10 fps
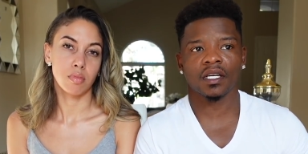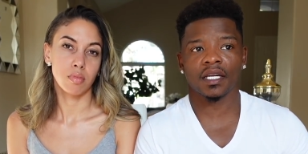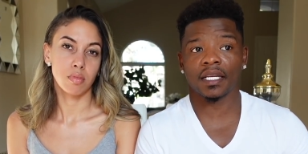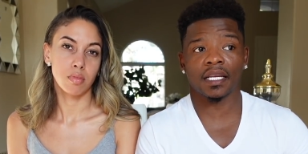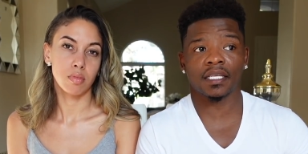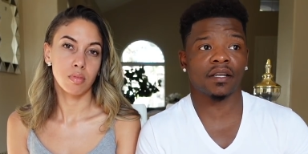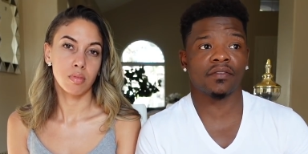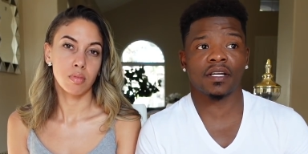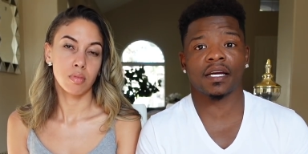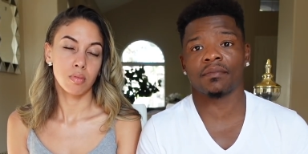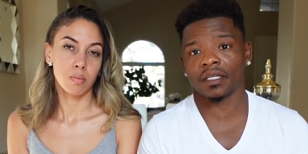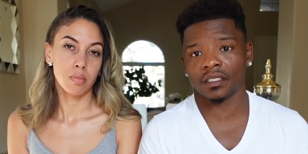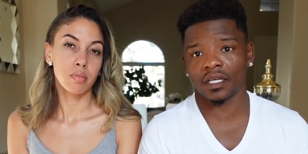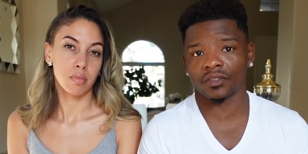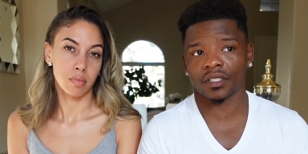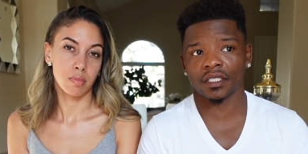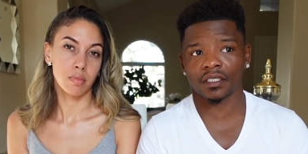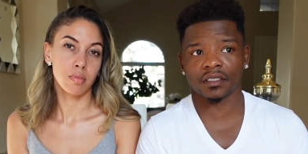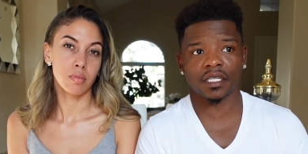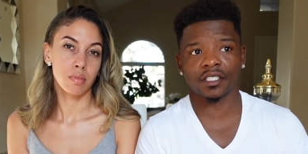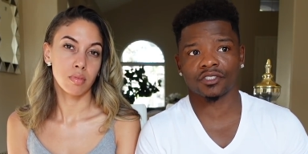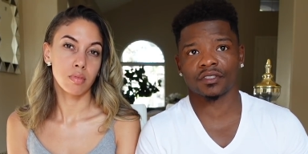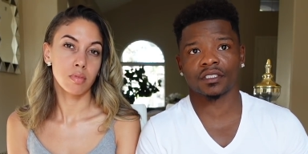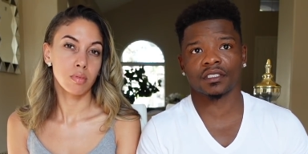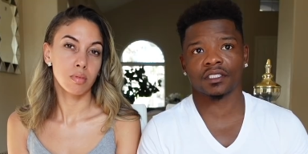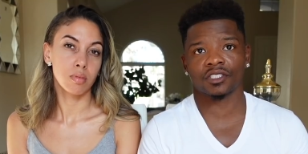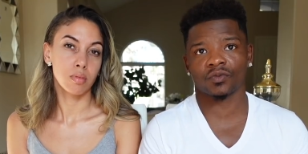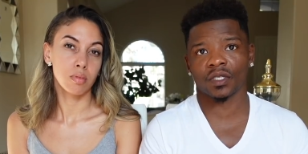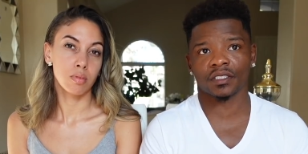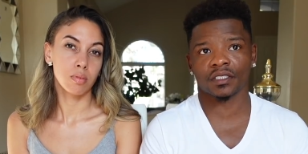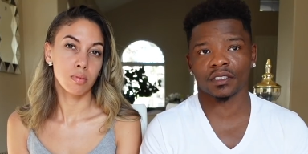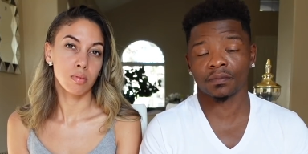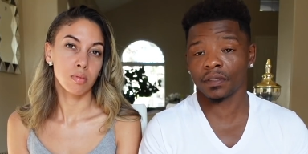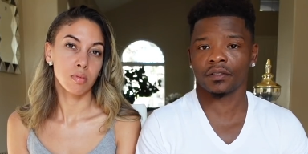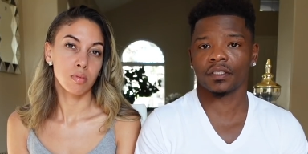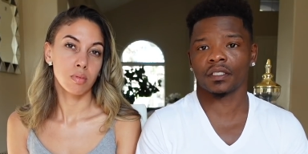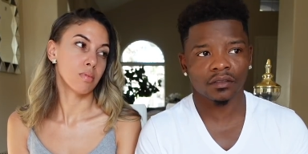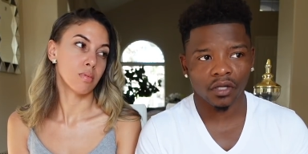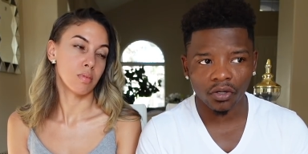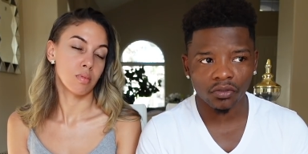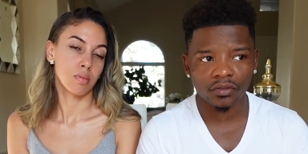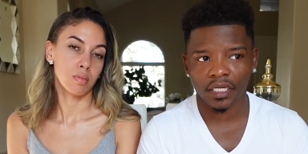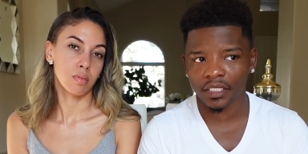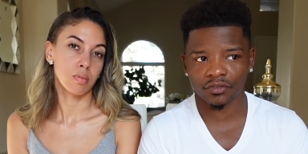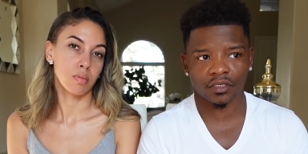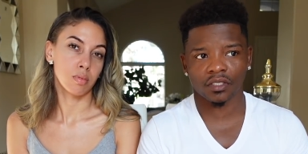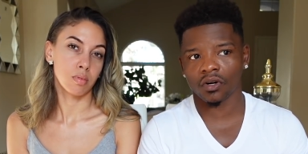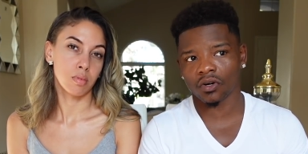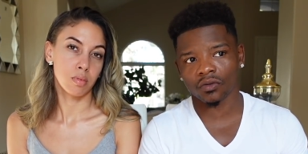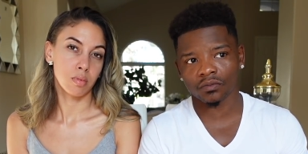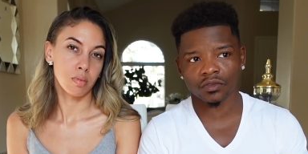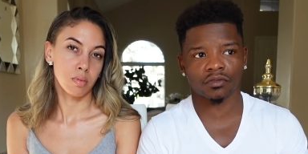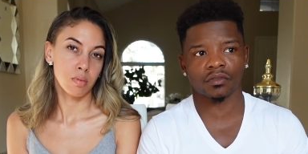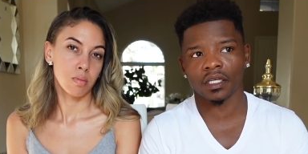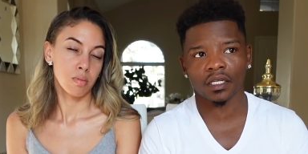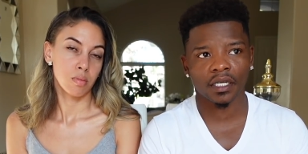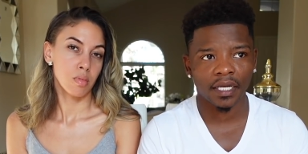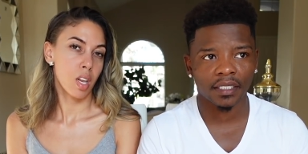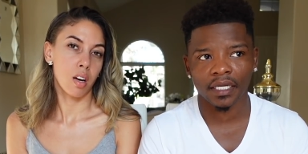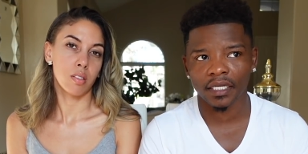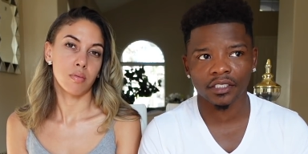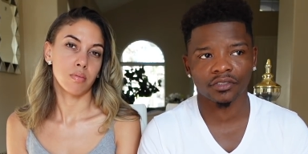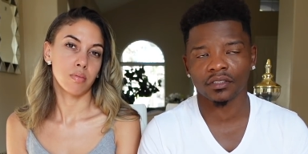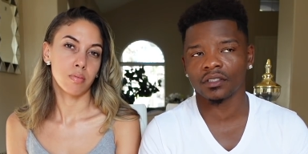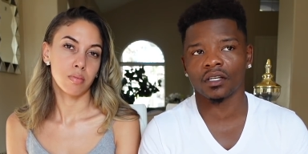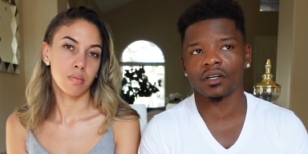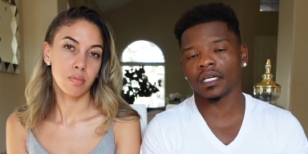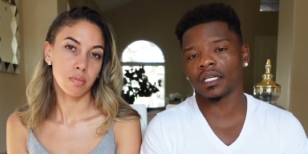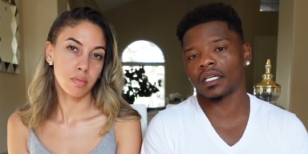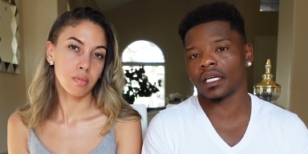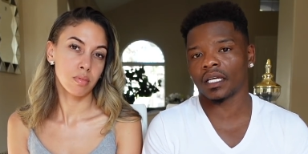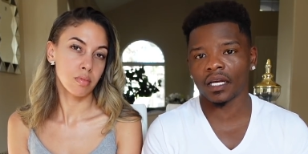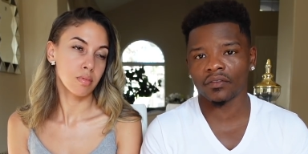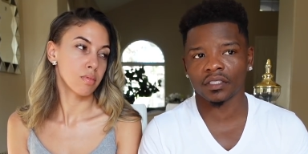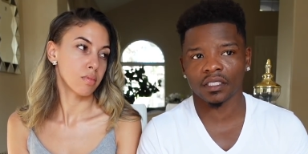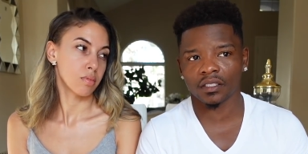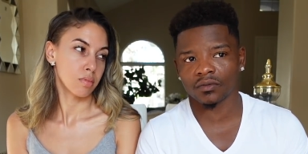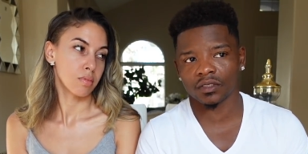Speaker 1: and I never had my daughter in any dangerous situations, period. No dangerous homes or none of that danger, you know, none of that. Everything